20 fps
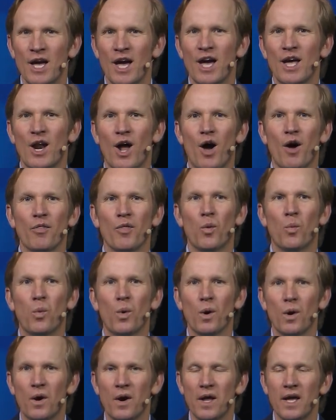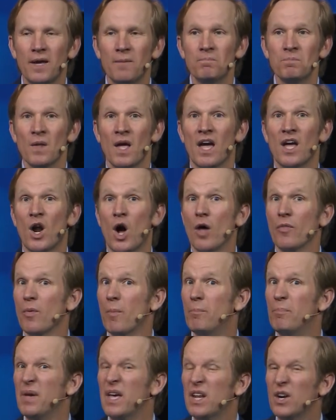and all the worry and all the
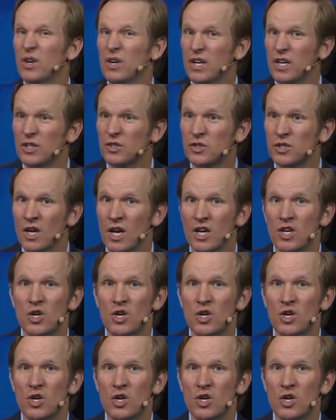bitterness.